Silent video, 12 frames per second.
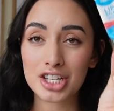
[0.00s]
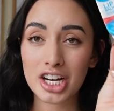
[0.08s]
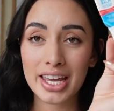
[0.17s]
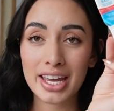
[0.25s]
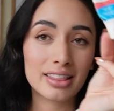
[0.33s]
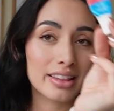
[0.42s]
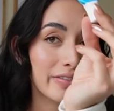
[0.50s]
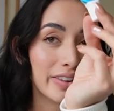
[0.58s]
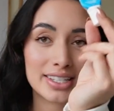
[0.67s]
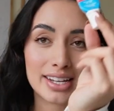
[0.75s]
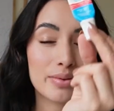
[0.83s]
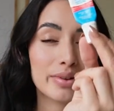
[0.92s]
I can't live a
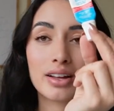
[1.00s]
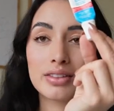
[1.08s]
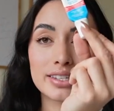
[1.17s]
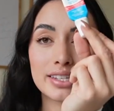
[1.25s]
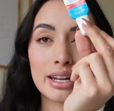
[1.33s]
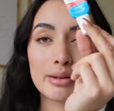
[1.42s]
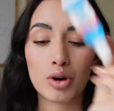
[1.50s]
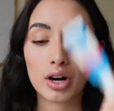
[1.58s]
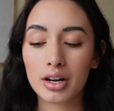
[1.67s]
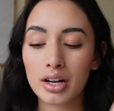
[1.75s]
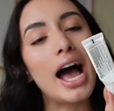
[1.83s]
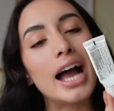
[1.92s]
day without this anymore.